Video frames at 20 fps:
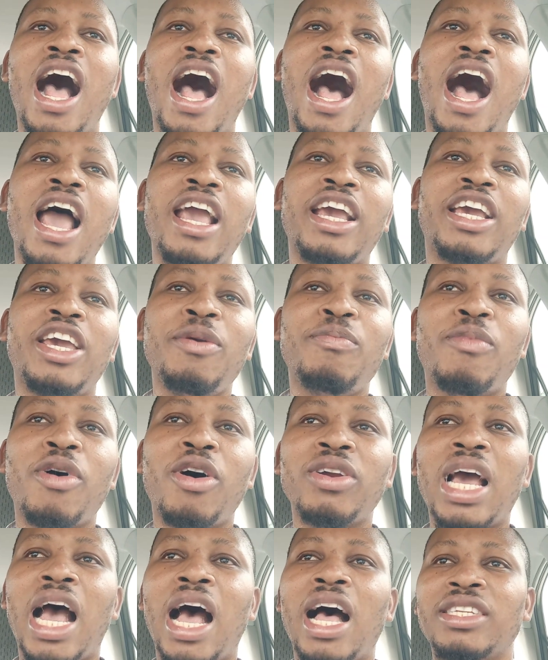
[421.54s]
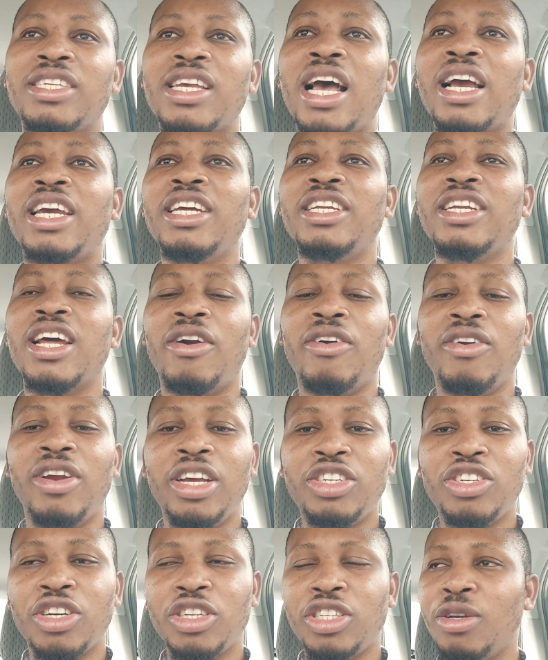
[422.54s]
I keep on attacking their
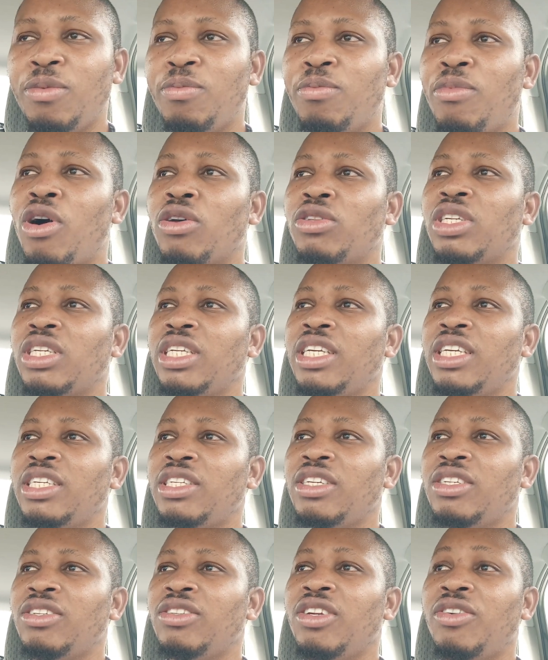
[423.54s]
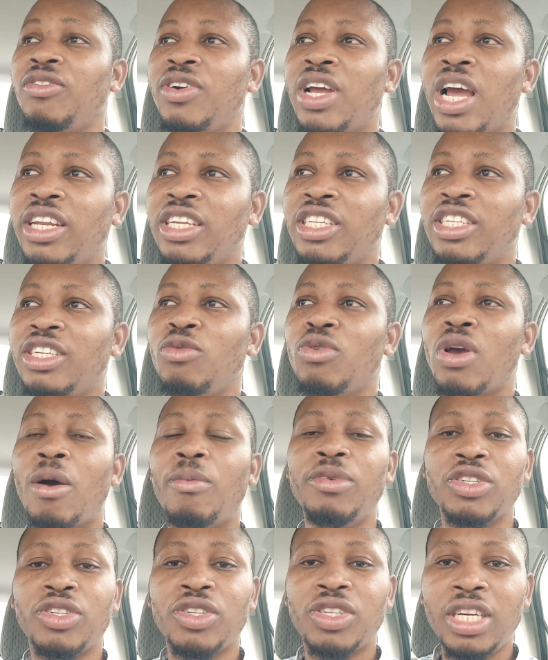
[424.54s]
relationship, but this is the reality we
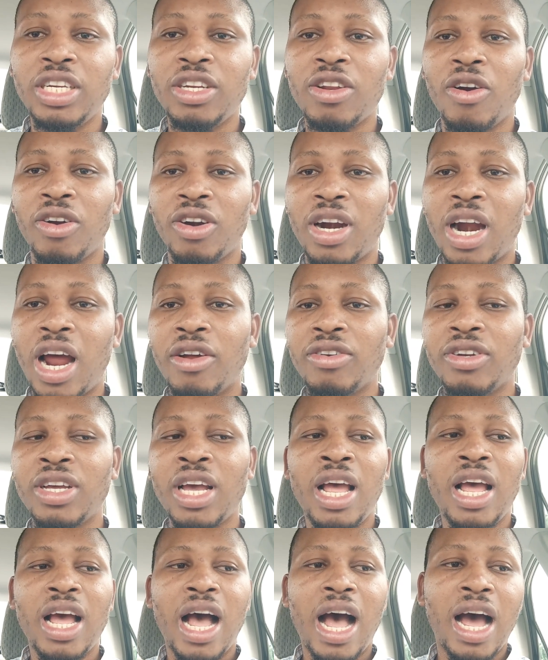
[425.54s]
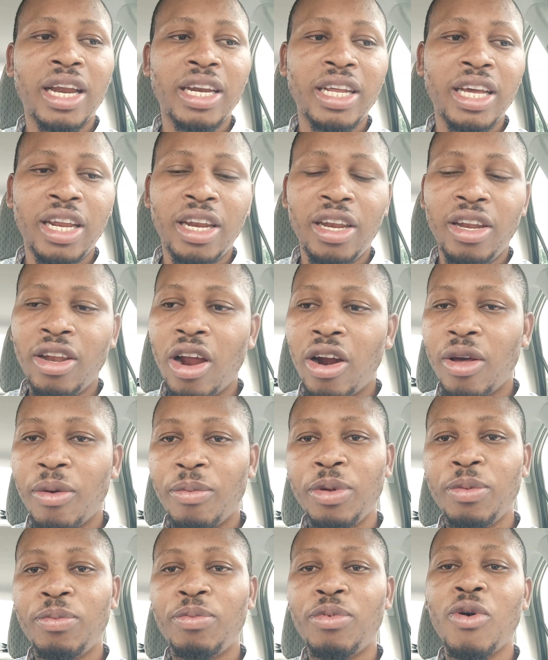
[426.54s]
have been seeing on ground, and a lot
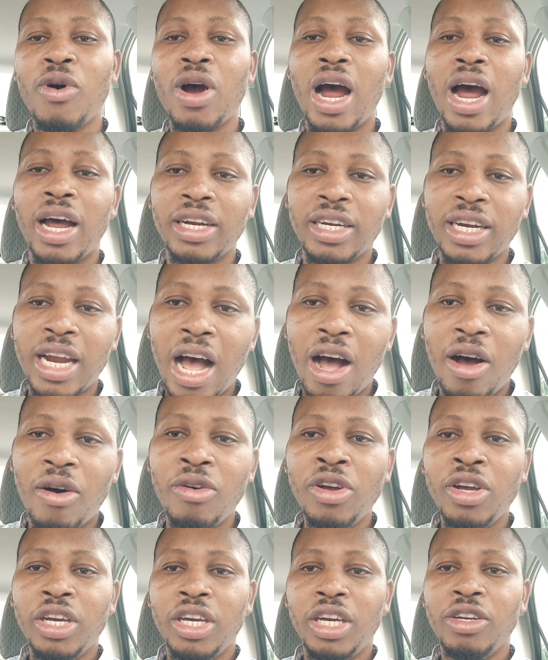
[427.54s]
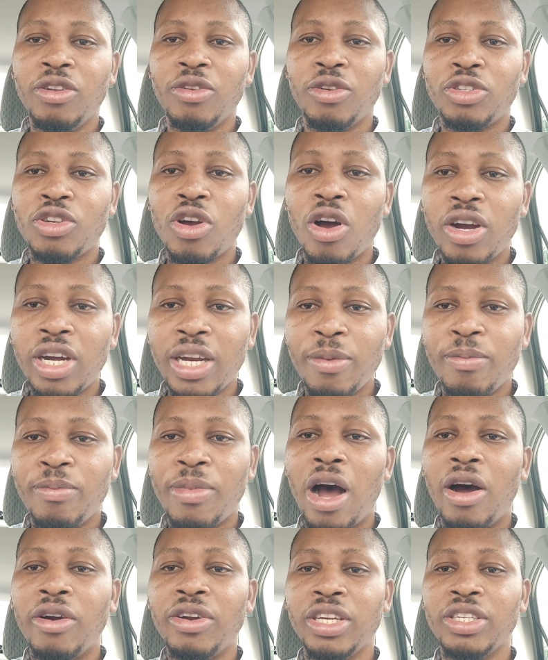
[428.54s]
of people are now, you know, talking
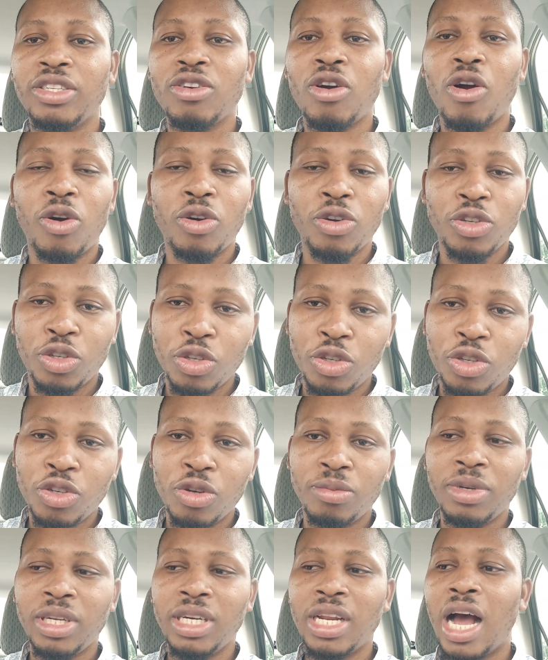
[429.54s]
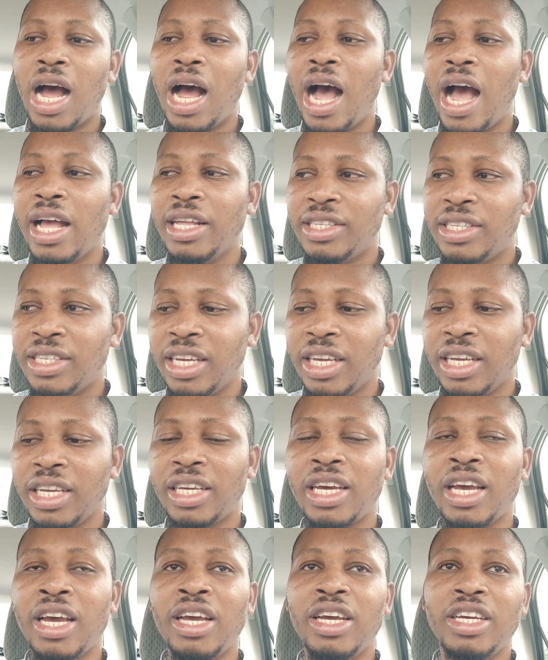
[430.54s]
about it on social media. I
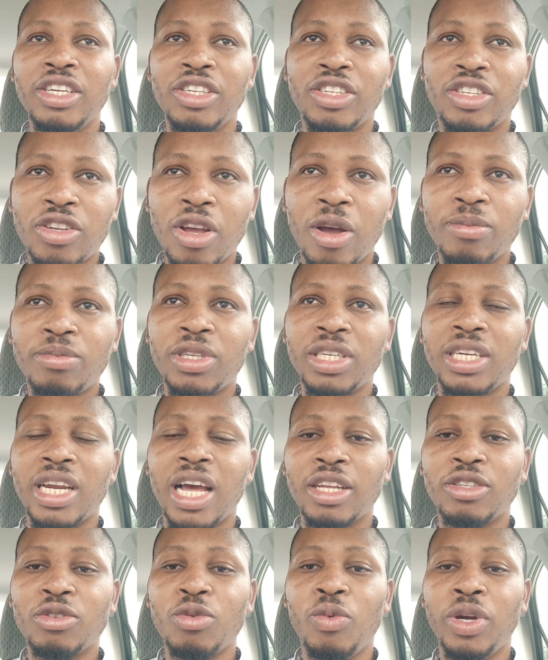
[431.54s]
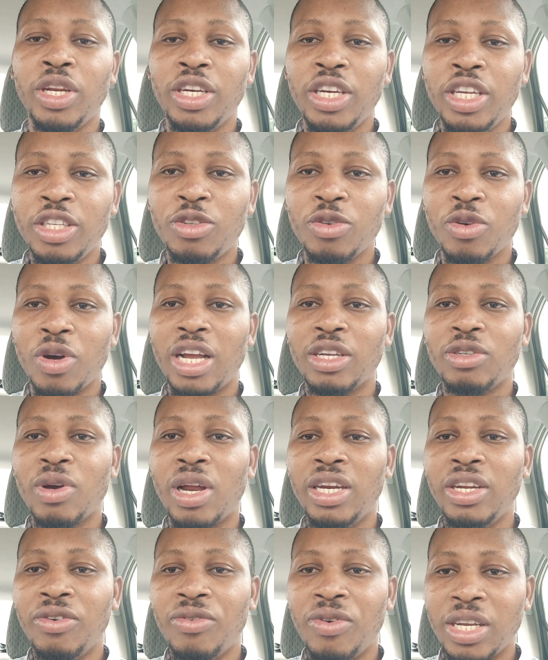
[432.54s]
think it's something that we need to
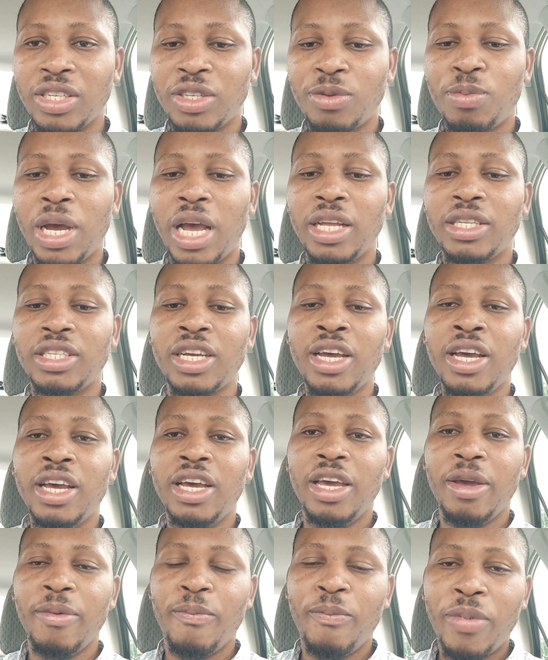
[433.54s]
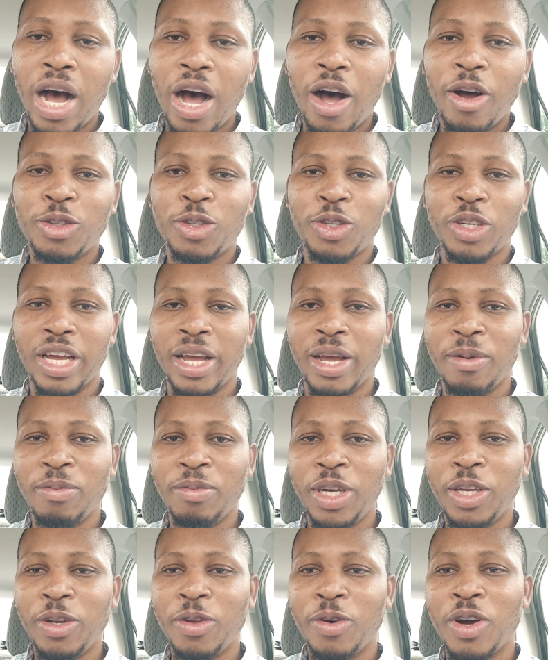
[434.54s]
actually respect about
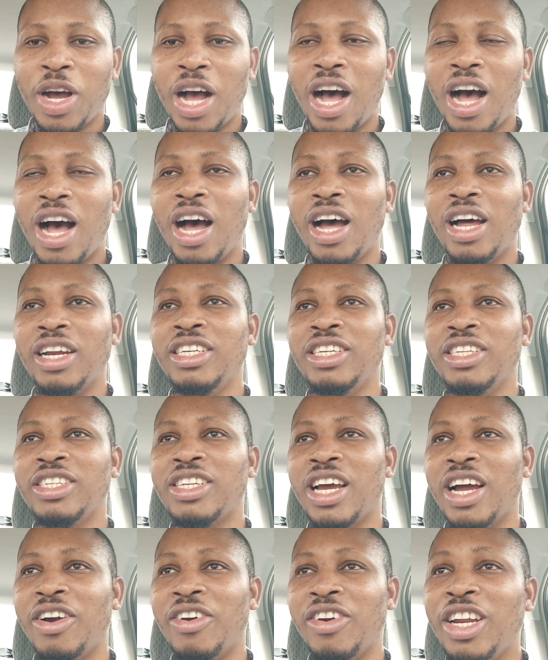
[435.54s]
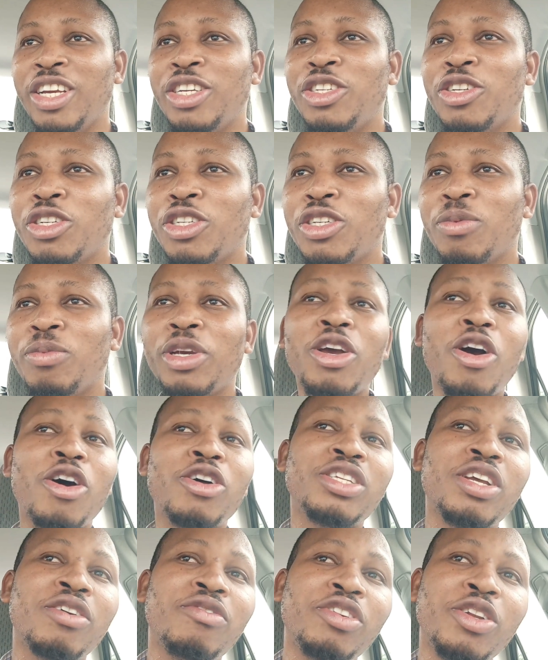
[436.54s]
this relationship,
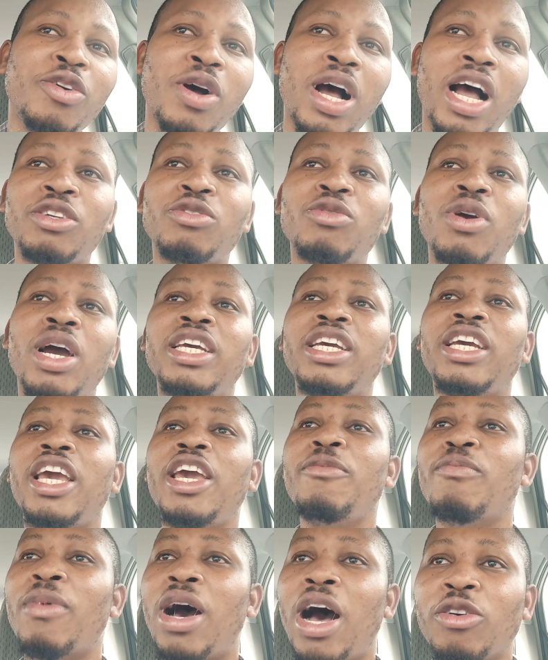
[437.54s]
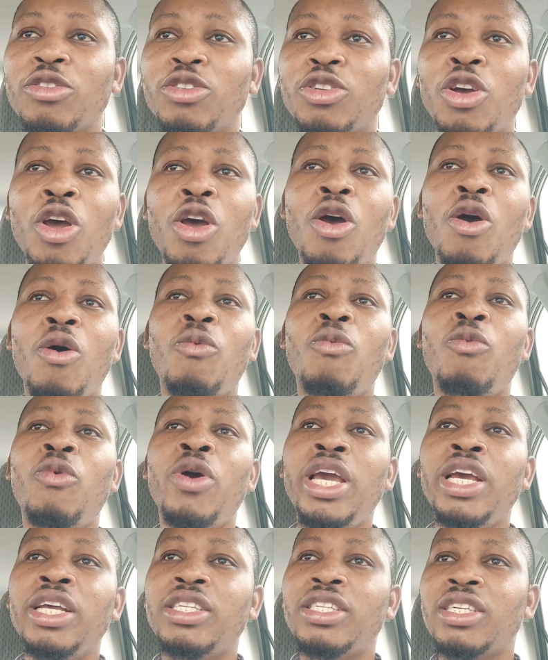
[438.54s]
because Davido actually came out
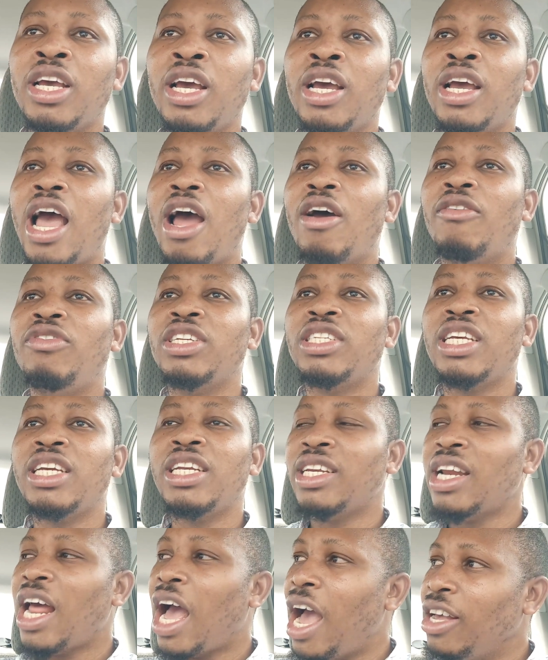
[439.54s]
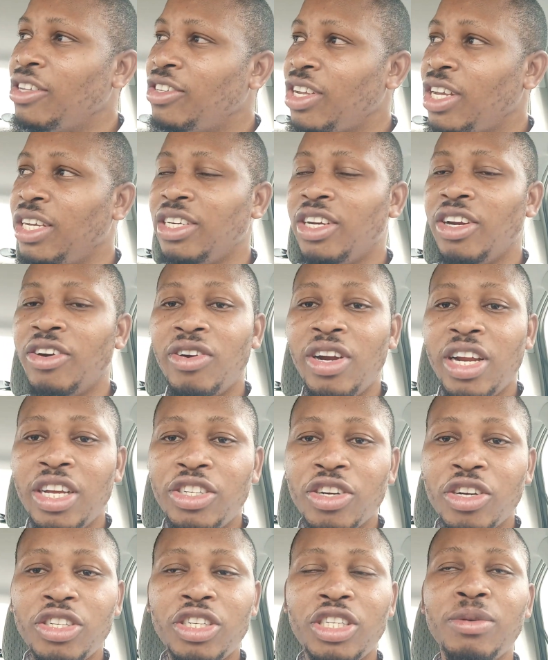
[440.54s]
with everything night in the
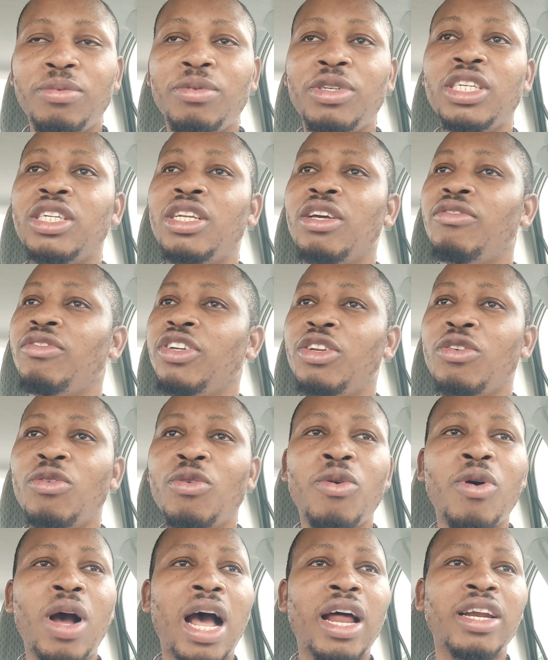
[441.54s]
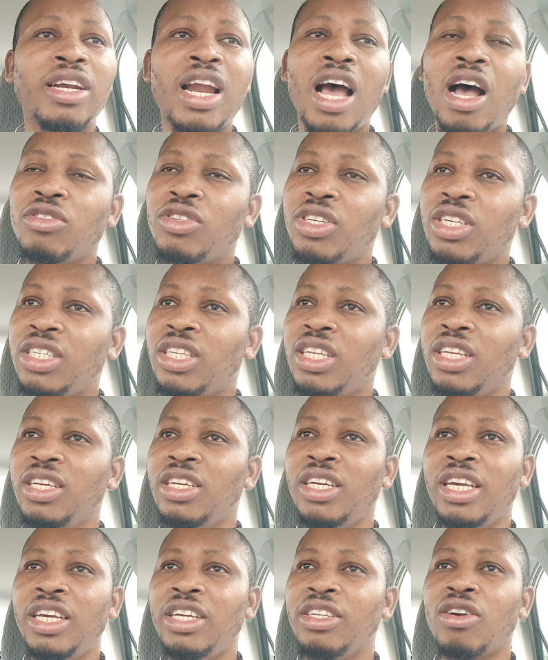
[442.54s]
relationship. She Davido announced
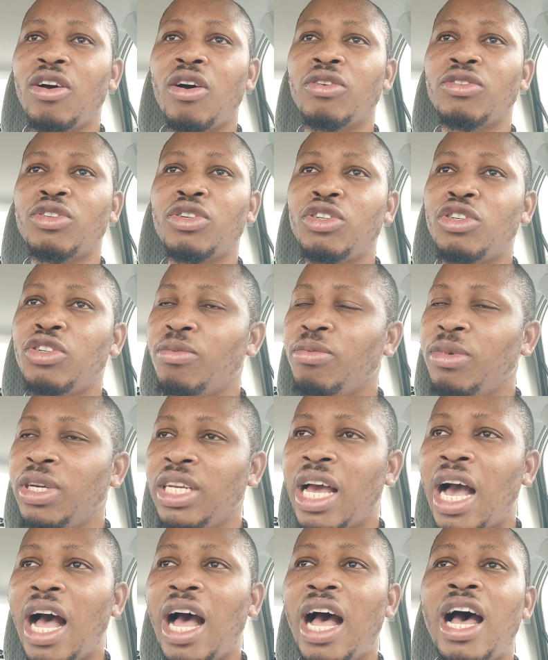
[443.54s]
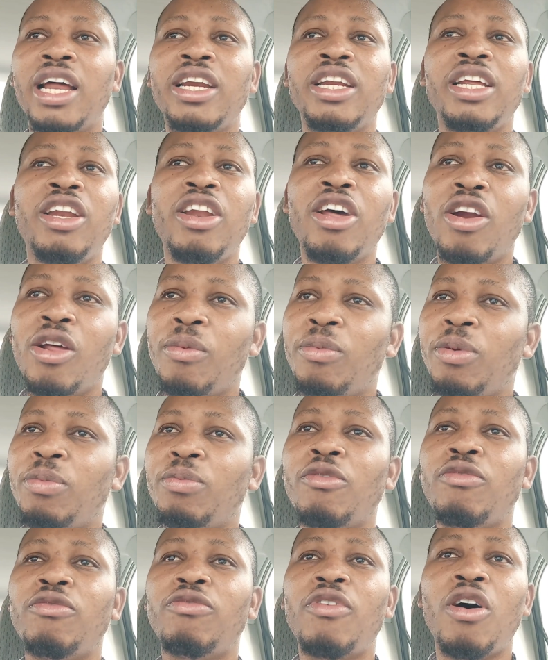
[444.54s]
it on social media, and a lot of
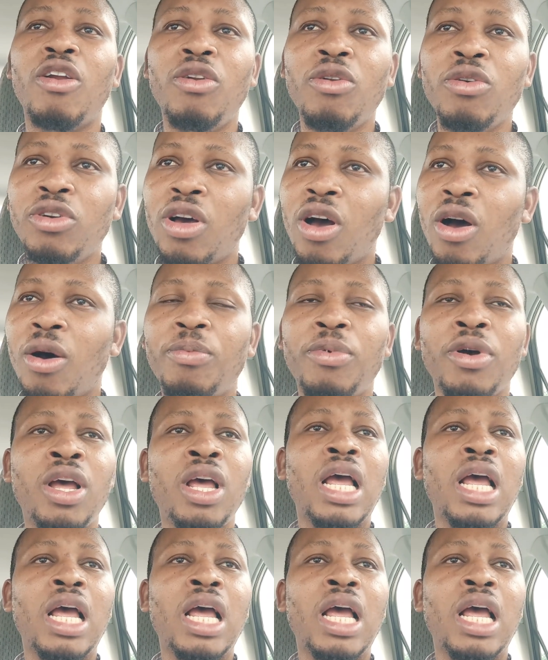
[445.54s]
people followed up